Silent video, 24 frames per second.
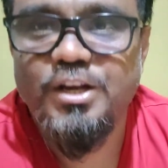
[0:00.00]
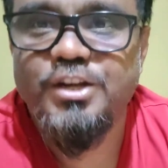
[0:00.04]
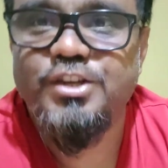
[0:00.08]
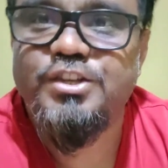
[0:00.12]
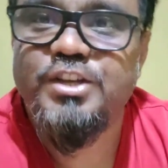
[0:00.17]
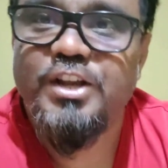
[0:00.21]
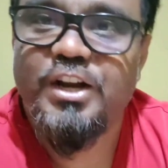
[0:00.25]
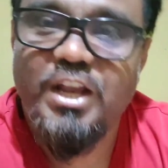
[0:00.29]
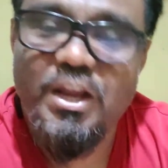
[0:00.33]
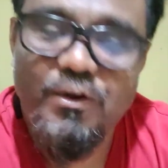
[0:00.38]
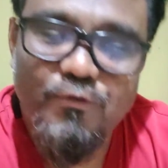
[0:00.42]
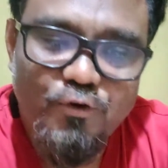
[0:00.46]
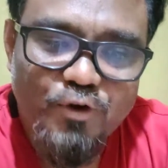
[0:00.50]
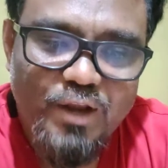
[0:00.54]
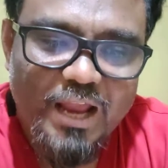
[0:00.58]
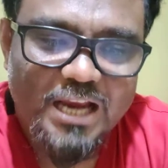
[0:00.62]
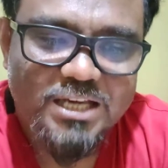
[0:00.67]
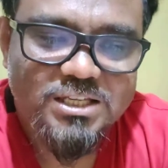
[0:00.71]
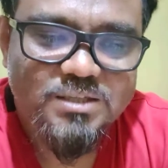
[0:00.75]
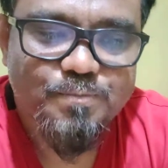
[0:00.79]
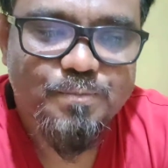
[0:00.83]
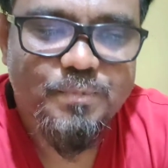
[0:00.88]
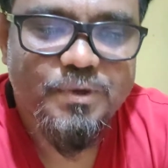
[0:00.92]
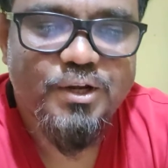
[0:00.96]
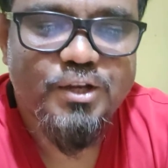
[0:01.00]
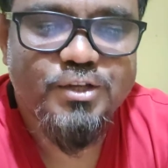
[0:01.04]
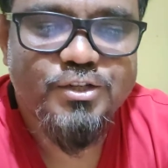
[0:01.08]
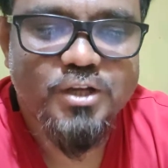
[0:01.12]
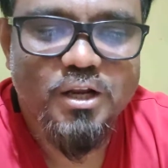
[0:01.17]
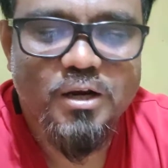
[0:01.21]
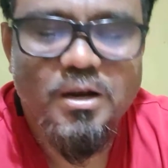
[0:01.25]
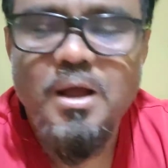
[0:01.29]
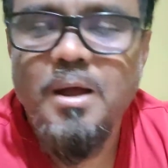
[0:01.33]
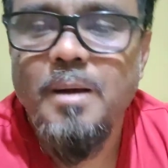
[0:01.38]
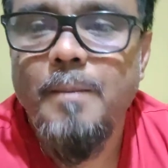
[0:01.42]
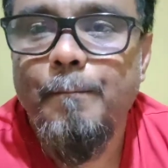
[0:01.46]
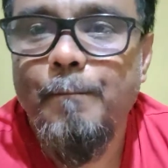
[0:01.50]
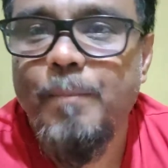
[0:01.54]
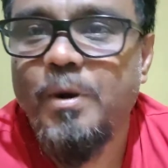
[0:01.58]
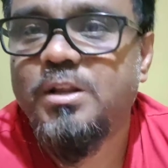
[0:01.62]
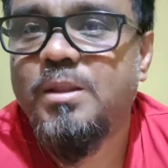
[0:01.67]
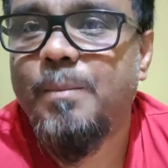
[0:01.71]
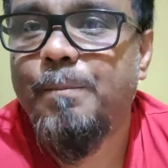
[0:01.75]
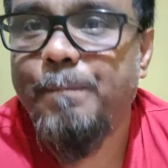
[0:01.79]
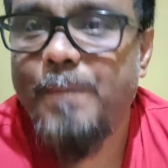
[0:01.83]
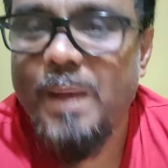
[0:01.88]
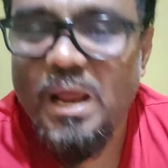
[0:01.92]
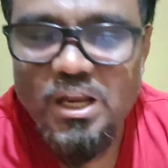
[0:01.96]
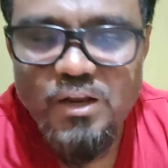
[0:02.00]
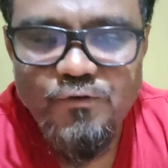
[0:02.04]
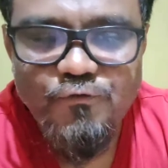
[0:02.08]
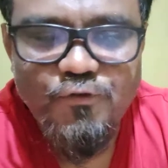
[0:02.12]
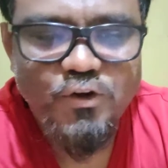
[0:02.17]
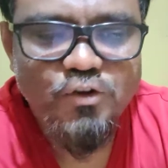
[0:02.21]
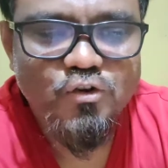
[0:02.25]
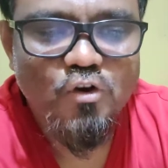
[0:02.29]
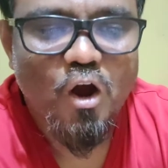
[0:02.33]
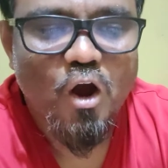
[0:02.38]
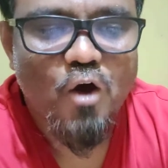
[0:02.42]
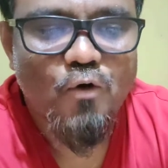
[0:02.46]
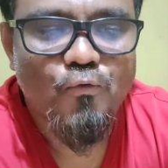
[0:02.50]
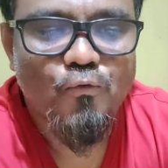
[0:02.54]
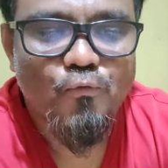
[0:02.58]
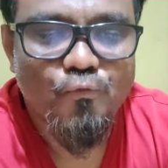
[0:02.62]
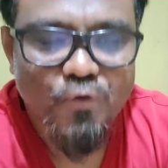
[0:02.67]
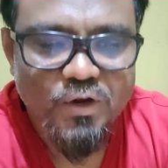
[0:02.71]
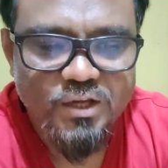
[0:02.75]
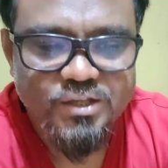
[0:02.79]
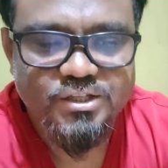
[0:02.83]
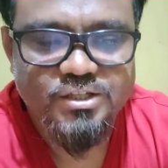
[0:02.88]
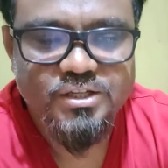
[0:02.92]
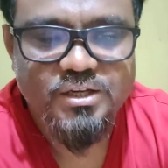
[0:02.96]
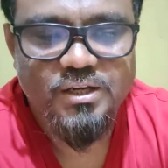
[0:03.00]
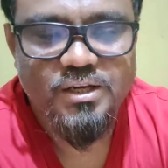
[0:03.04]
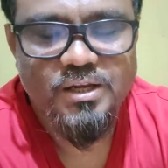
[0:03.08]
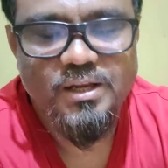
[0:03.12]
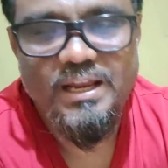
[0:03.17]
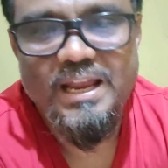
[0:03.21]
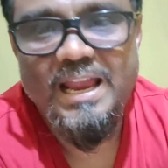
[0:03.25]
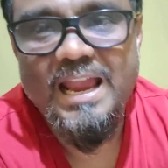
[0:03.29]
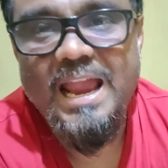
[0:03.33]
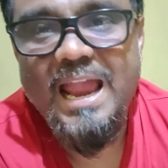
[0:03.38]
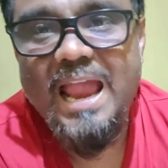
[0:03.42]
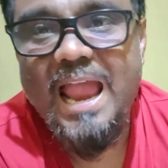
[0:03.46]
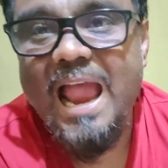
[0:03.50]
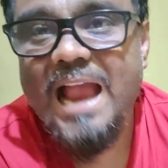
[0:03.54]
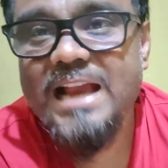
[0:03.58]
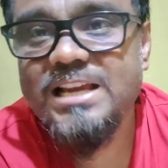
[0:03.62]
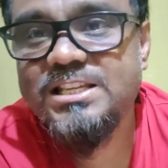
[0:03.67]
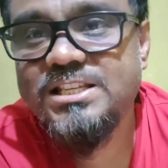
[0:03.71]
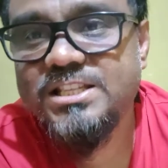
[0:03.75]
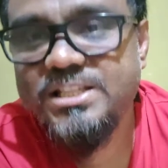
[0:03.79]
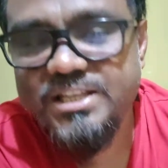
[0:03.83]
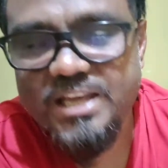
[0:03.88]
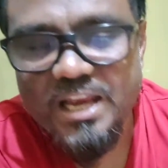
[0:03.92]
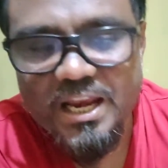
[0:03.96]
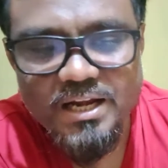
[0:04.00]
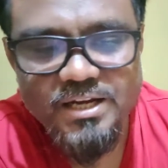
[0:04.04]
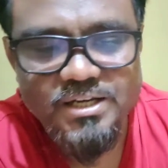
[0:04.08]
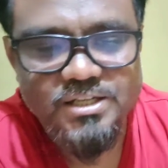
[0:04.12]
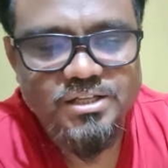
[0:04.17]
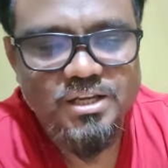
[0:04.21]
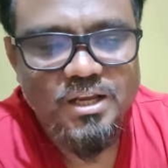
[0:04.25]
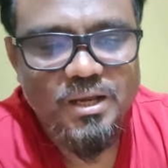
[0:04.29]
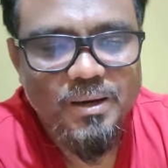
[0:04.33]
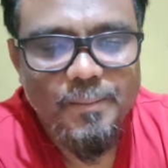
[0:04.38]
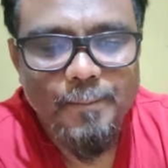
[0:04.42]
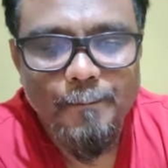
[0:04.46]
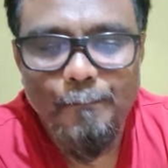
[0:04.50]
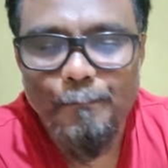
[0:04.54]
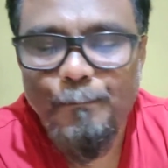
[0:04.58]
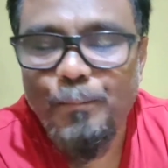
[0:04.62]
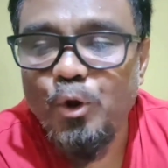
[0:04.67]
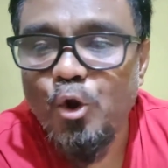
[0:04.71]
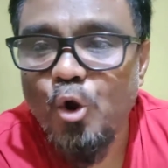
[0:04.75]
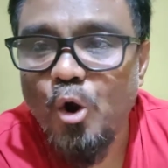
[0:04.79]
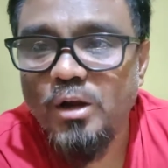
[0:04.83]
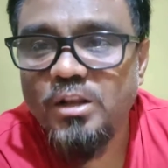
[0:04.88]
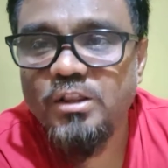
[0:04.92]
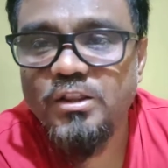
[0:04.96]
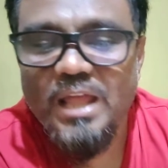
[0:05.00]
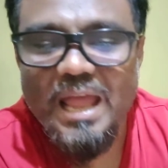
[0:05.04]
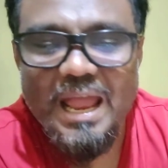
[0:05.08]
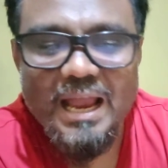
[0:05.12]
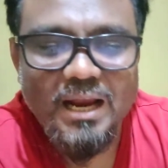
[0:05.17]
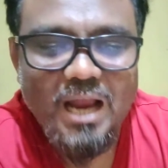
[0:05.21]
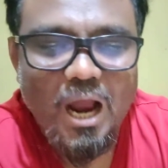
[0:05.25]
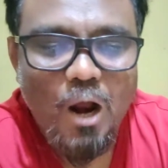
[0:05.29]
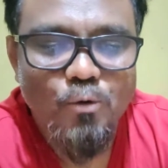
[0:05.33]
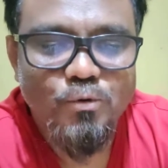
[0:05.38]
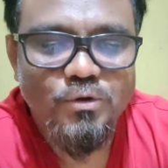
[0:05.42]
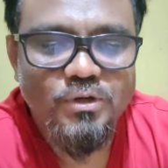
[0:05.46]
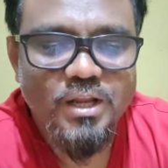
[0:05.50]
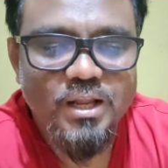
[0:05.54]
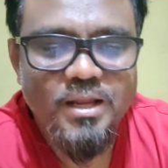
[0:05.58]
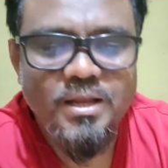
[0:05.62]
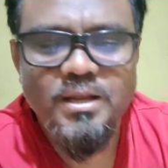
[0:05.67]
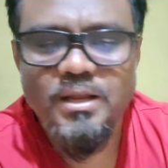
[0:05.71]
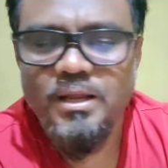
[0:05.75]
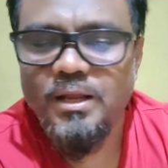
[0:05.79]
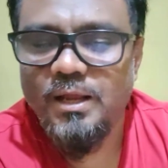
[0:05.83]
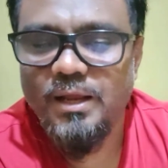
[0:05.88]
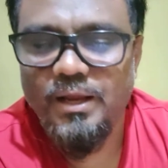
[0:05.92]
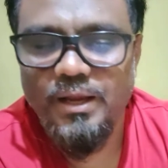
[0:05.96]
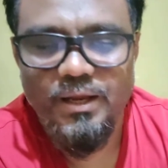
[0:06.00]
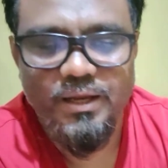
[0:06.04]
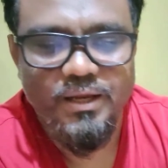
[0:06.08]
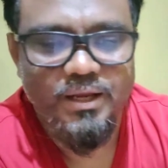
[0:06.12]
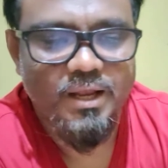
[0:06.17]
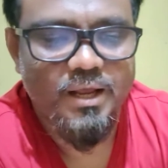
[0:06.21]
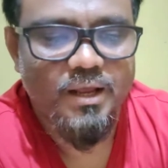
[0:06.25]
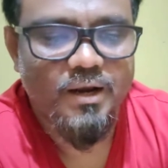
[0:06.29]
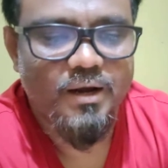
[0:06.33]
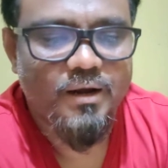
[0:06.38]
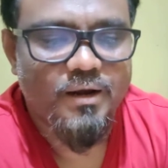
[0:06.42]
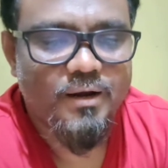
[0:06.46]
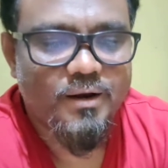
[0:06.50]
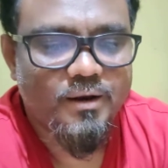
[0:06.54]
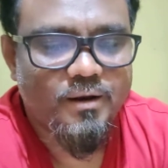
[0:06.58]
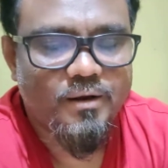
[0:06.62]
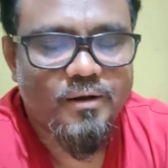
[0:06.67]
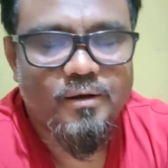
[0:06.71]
It is a revenue expenditure, but the benefit of which extends beyond the accounting year.